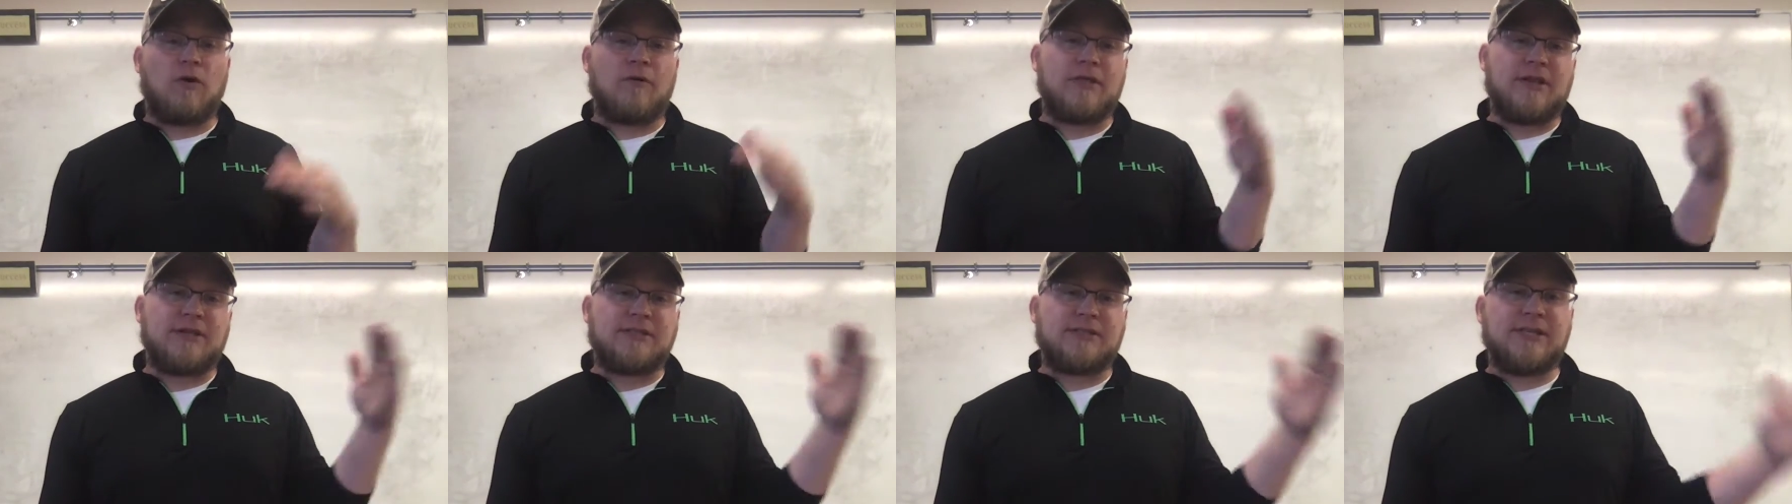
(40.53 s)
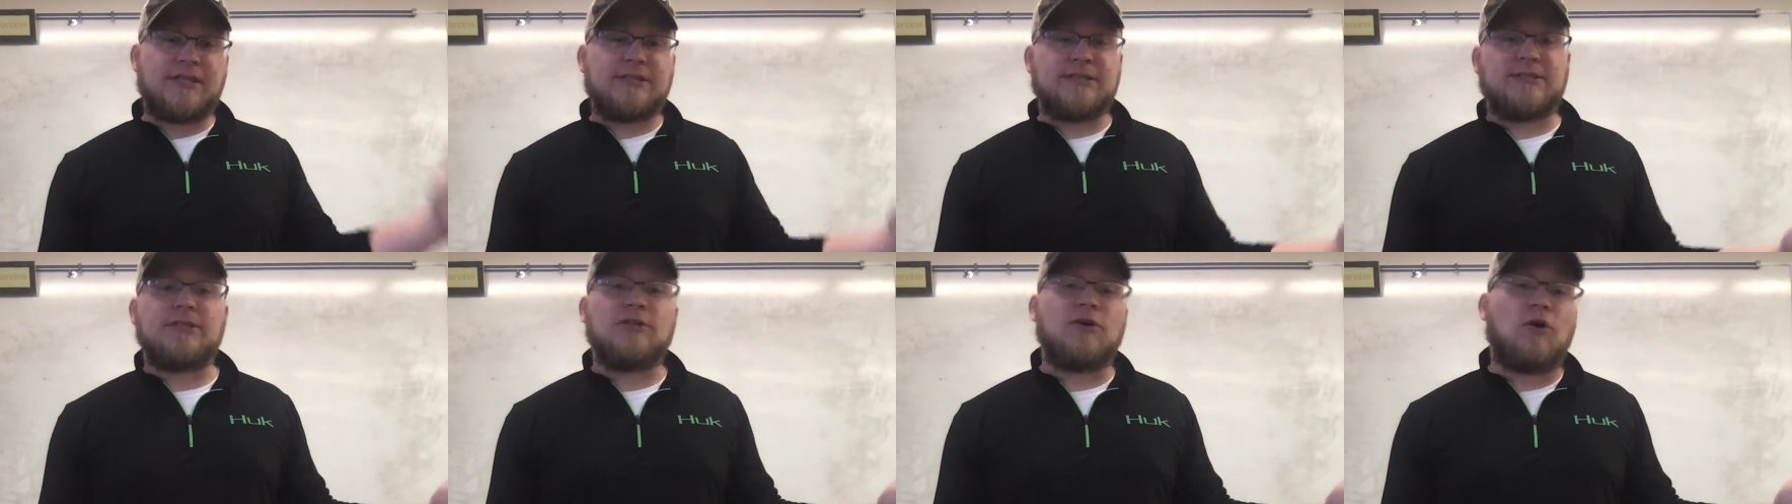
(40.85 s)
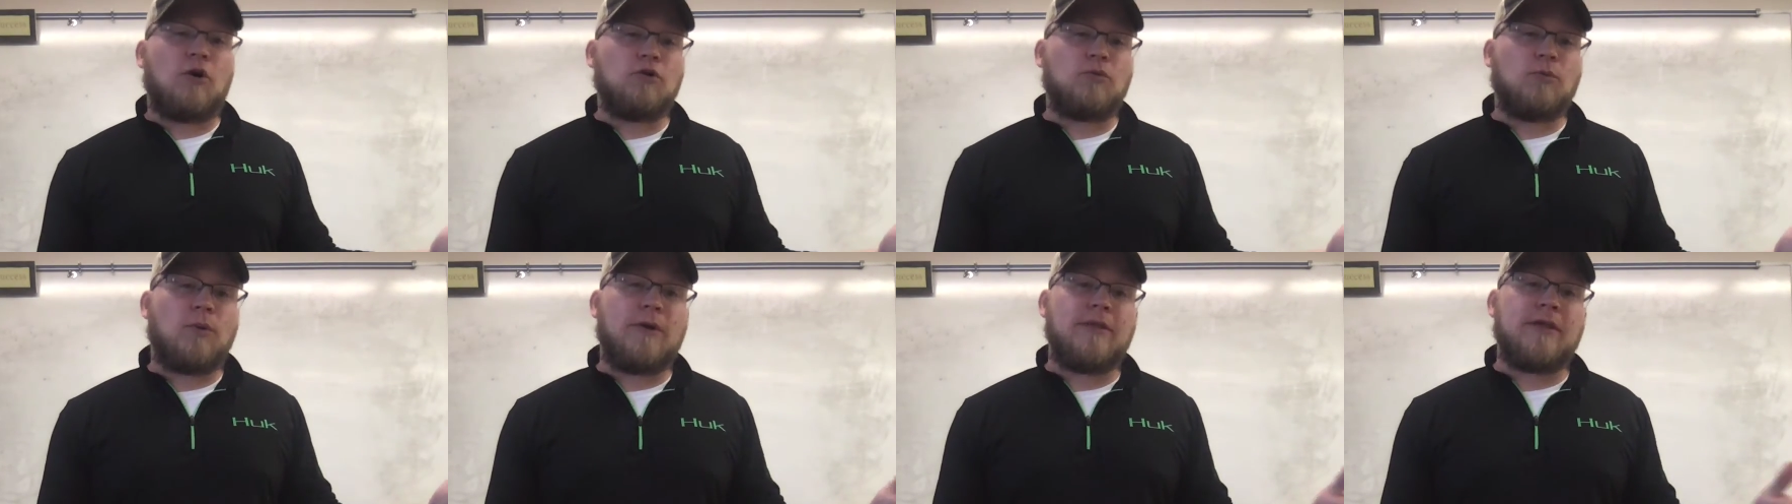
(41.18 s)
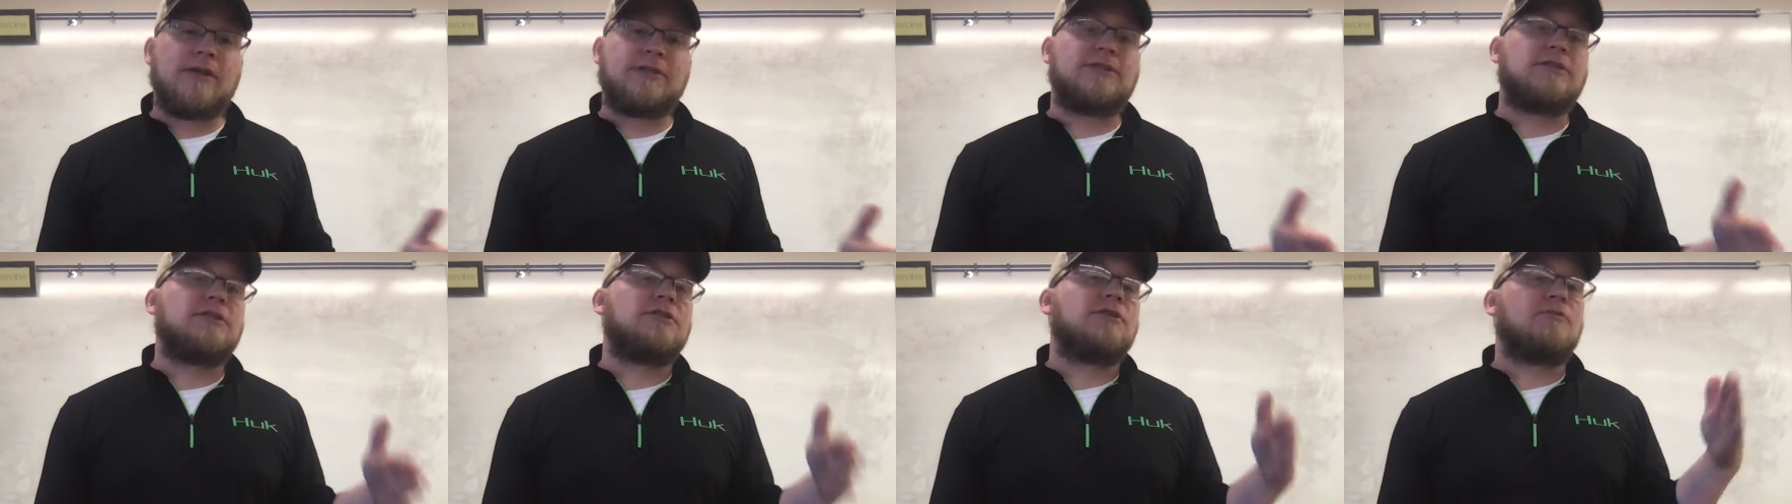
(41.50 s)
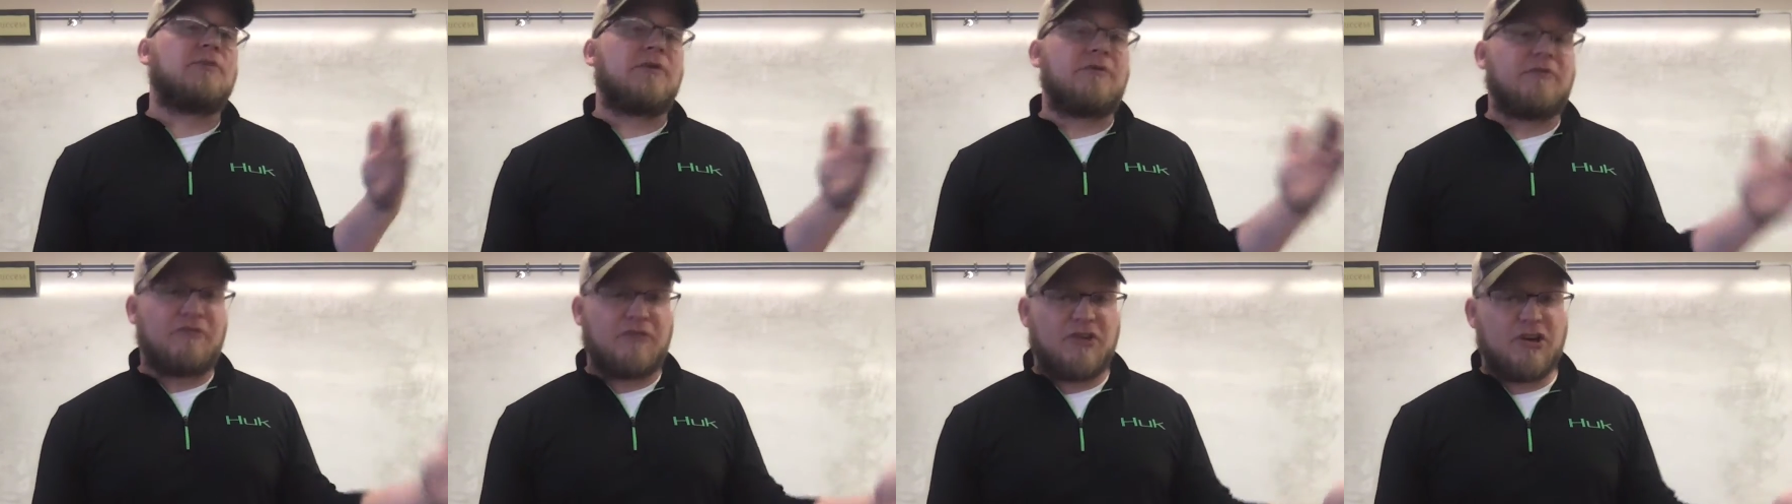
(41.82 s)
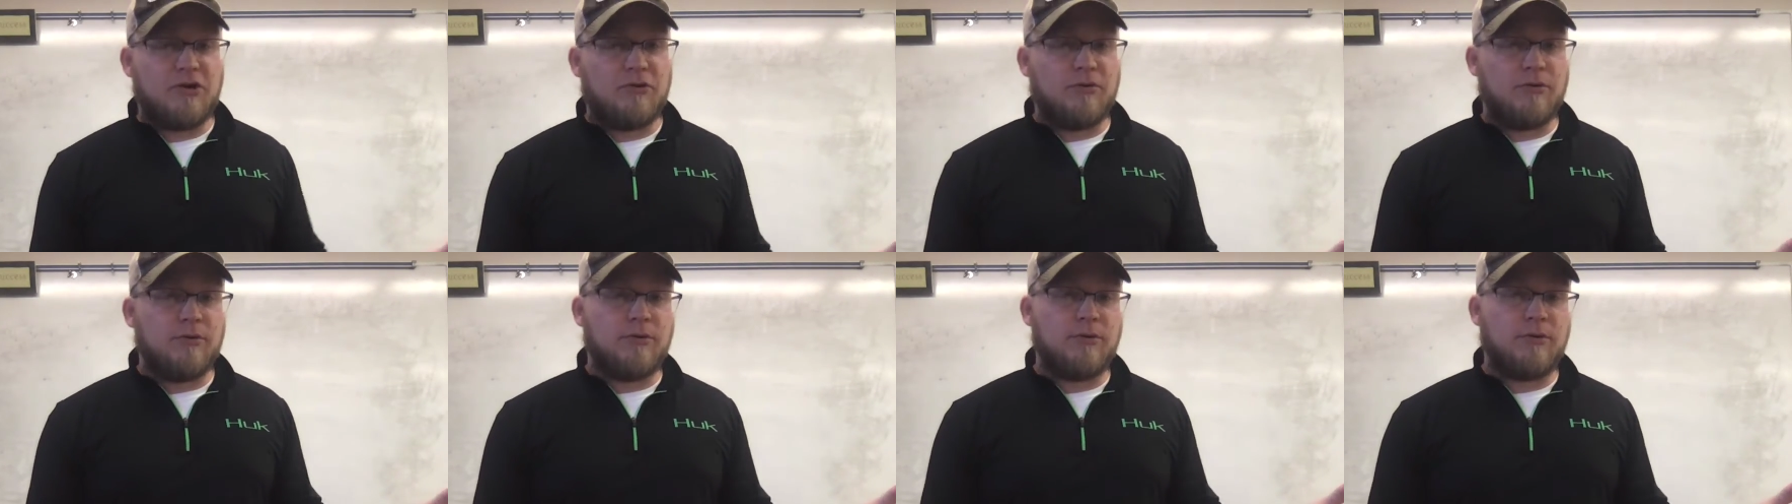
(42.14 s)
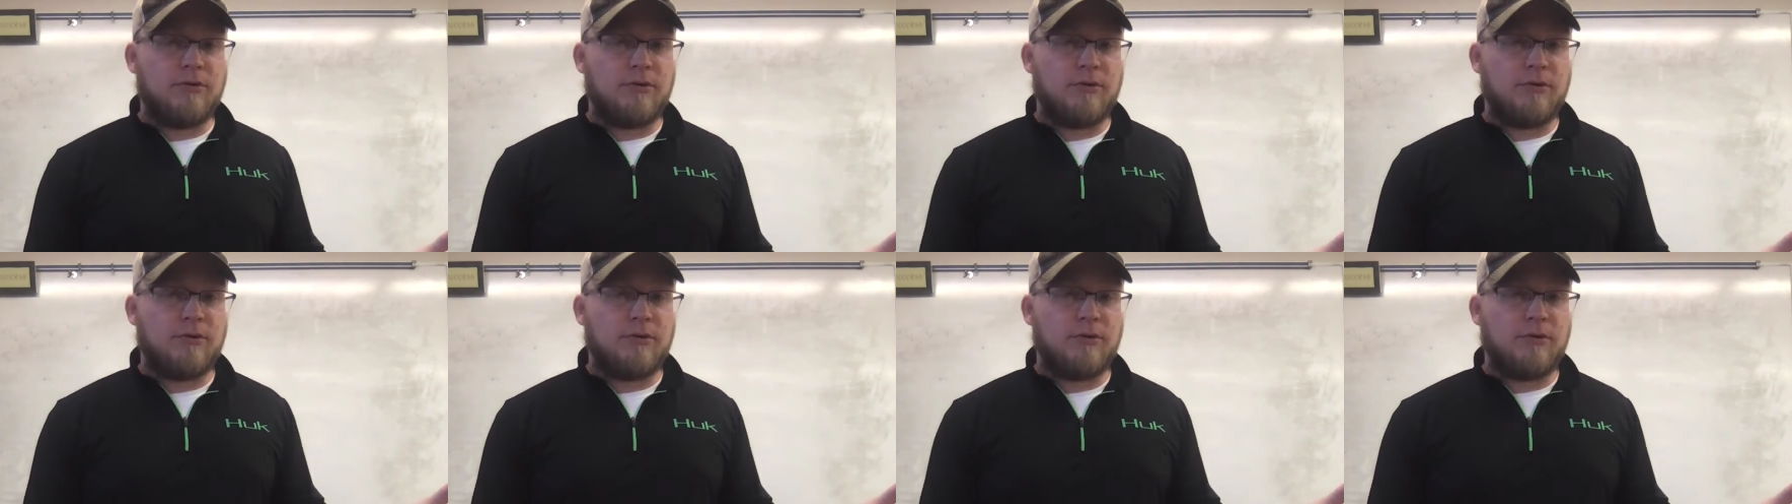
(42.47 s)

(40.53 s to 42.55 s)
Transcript: This is the old one. This is a review.